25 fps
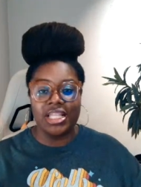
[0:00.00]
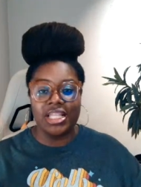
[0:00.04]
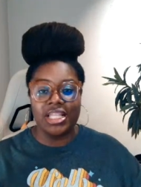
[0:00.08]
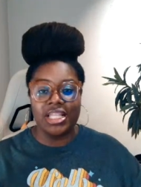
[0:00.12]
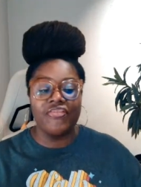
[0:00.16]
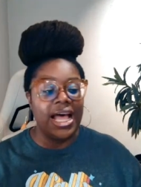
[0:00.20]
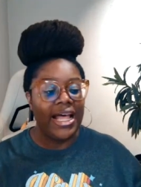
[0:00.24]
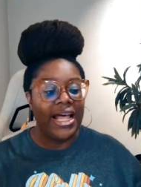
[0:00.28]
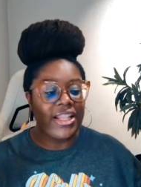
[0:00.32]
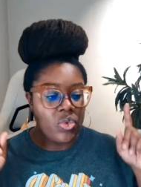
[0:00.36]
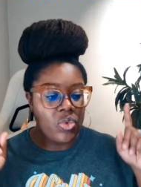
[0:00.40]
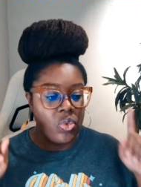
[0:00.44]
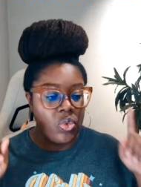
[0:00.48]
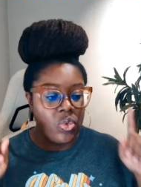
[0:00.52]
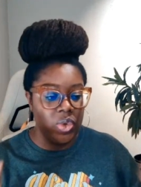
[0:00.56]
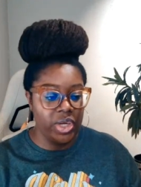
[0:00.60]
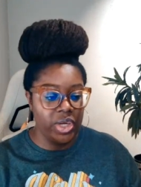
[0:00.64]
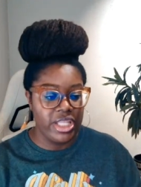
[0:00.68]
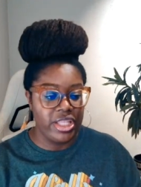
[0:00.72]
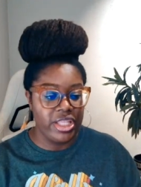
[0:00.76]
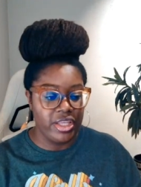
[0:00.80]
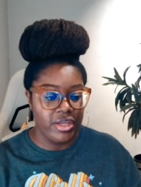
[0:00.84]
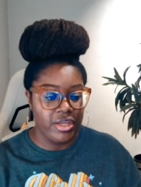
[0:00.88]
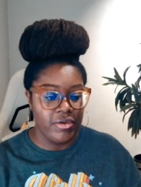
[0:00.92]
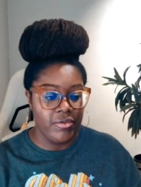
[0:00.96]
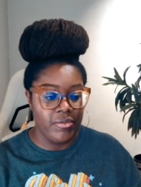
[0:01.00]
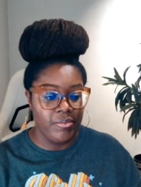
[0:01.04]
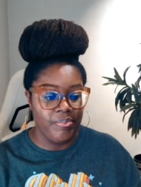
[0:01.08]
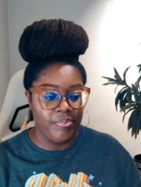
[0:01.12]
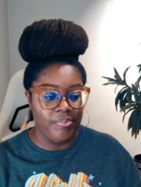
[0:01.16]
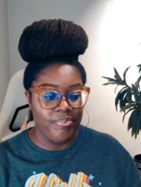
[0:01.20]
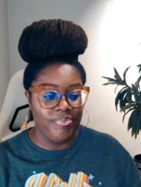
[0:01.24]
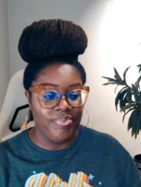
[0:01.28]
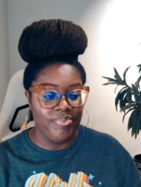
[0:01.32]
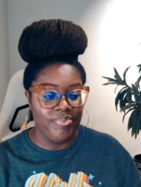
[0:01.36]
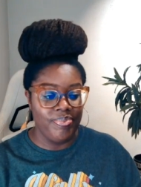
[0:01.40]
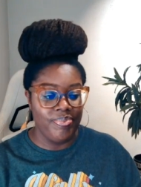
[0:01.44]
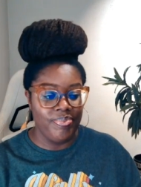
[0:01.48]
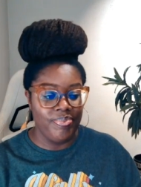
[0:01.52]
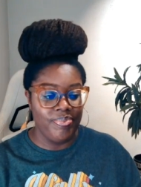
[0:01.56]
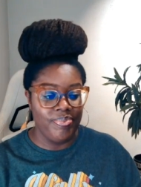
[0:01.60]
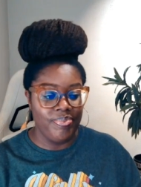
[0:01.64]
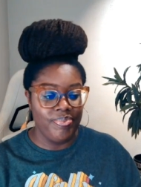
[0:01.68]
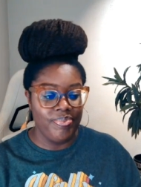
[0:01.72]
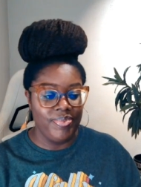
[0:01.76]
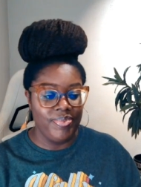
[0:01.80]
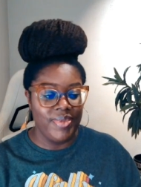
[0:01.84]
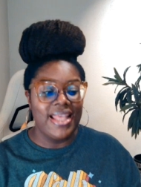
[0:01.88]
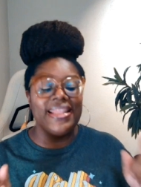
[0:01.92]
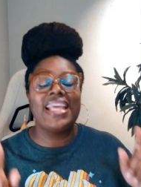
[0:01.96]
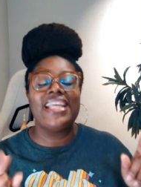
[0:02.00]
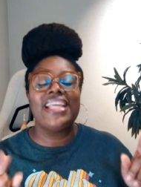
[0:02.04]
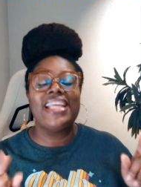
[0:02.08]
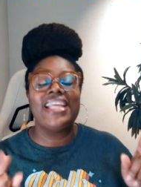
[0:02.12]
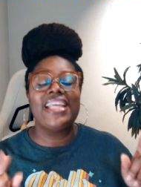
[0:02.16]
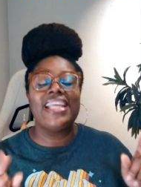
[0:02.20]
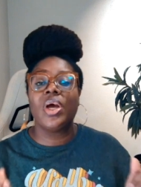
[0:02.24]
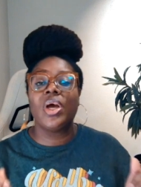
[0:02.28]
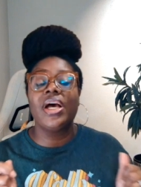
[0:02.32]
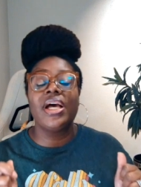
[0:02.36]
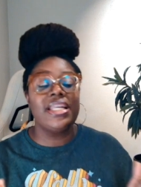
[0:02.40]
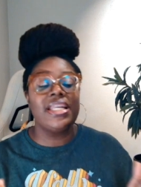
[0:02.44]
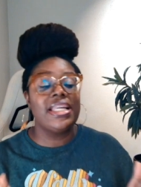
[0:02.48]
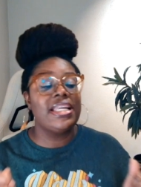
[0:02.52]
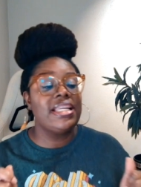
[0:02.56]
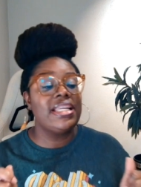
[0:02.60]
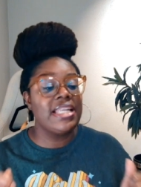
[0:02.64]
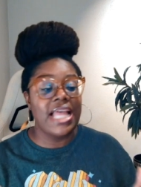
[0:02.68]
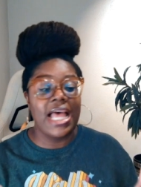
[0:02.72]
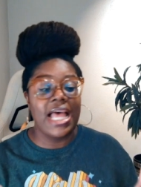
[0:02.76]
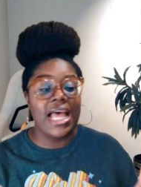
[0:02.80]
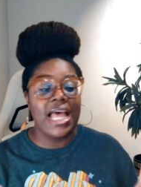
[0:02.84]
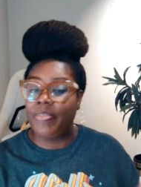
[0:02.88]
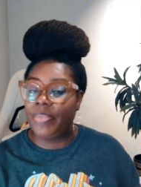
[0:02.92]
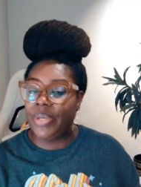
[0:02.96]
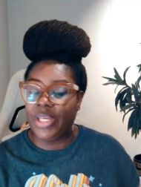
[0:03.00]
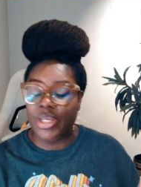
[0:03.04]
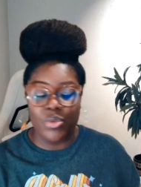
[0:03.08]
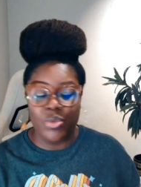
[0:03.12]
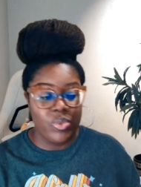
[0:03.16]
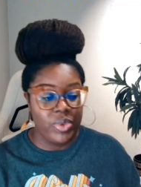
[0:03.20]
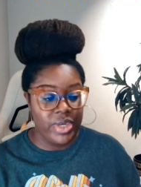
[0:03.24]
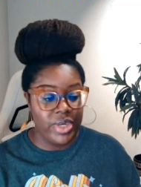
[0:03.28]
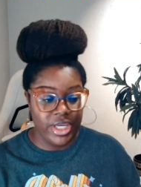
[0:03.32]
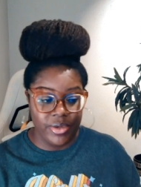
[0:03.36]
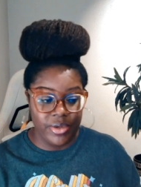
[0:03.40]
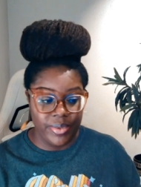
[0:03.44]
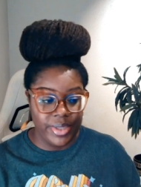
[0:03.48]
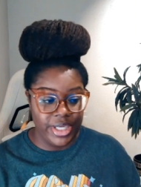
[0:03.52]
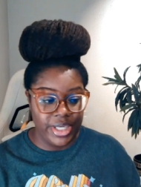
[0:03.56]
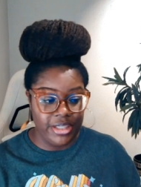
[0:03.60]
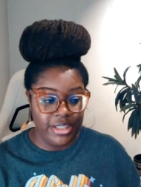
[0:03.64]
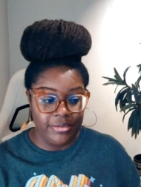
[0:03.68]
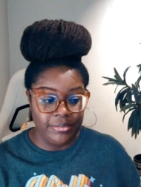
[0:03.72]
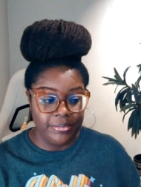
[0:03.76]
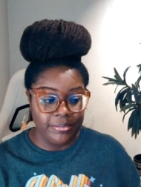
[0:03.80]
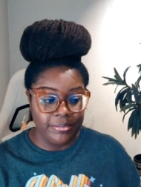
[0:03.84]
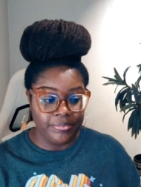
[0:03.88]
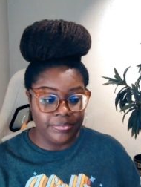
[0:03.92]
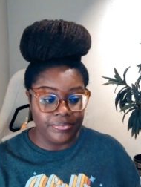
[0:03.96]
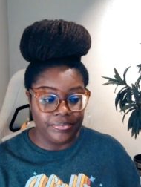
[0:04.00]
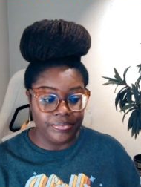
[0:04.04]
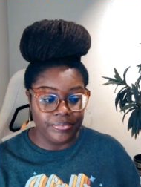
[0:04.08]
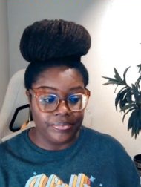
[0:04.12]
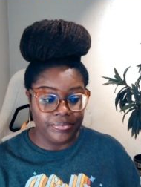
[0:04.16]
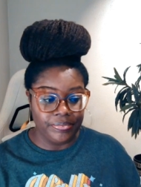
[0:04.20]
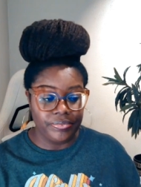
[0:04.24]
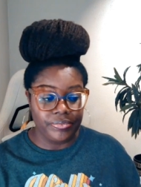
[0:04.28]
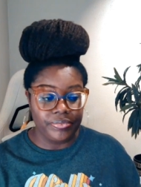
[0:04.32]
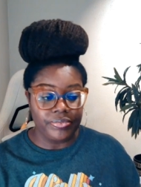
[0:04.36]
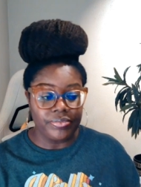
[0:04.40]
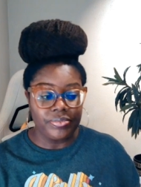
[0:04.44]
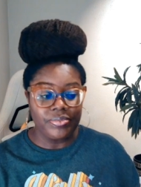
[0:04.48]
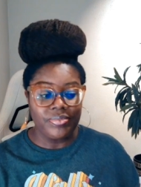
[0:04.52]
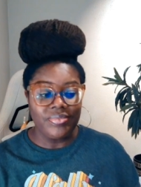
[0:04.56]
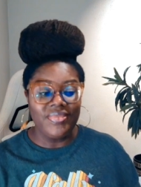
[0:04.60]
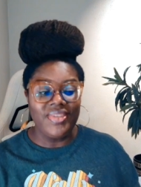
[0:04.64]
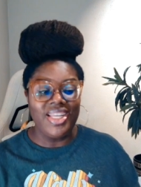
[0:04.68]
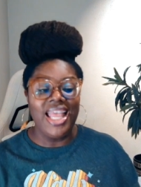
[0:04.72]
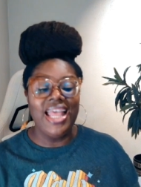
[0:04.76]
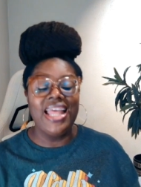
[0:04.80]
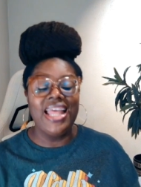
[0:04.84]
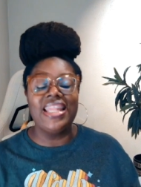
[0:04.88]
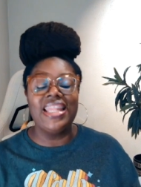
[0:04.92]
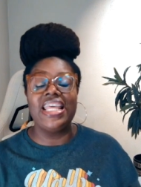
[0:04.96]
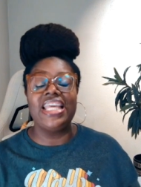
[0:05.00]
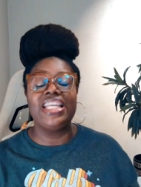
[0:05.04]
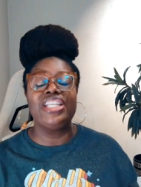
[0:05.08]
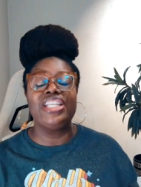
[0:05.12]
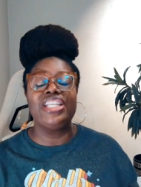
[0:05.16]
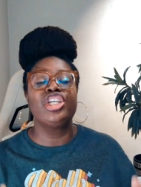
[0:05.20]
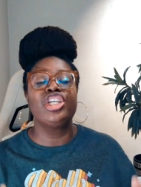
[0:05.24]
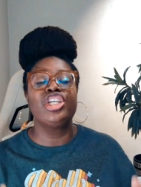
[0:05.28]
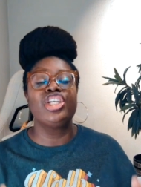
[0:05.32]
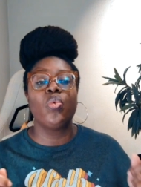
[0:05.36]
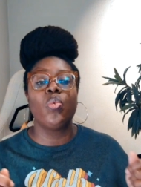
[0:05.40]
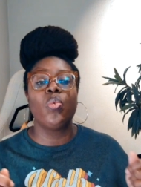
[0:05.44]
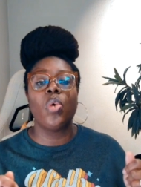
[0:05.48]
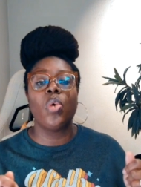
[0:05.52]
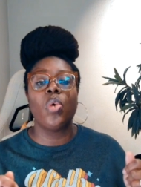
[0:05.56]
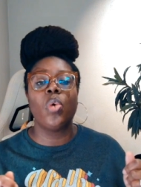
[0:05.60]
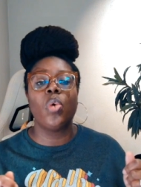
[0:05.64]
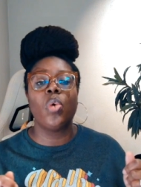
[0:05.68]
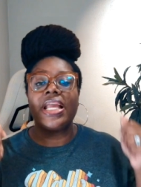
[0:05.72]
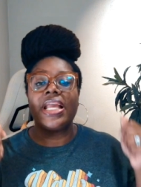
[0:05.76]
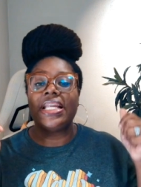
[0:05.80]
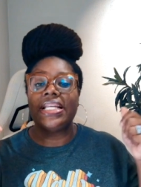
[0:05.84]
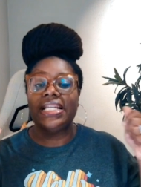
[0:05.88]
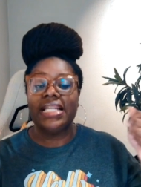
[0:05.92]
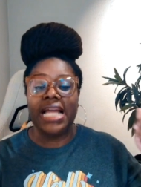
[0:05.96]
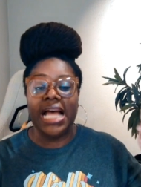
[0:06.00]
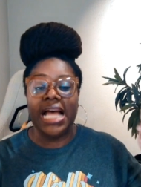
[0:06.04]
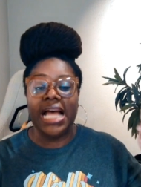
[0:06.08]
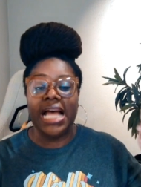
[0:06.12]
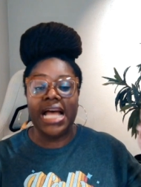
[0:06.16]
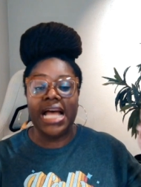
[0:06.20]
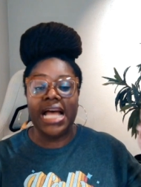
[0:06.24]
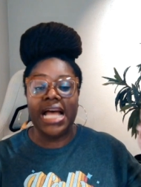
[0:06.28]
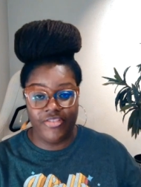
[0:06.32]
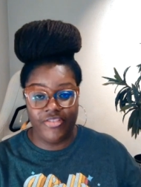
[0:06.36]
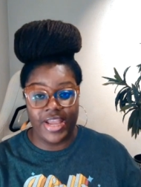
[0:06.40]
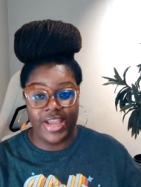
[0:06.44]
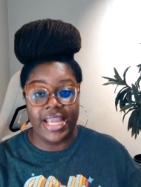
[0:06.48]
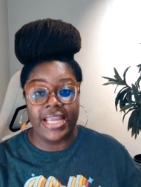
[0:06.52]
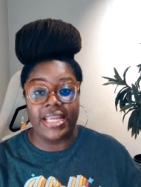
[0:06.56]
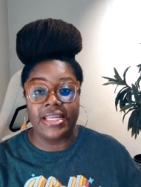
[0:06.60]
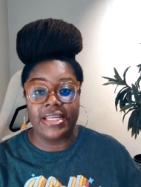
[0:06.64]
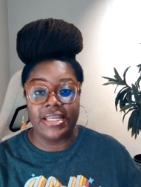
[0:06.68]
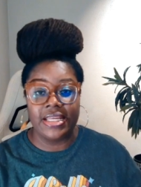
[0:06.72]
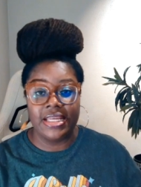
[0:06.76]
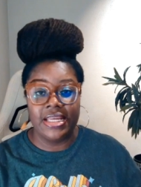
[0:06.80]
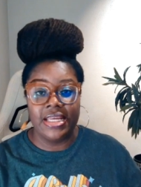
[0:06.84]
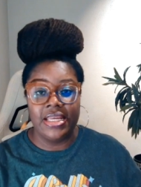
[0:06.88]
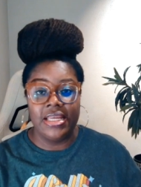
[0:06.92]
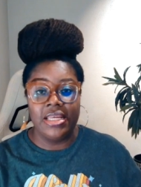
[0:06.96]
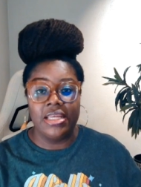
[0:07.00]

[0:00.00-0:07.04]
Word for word: Father with you. They shall run and not be weary, and they shall walk and not faint.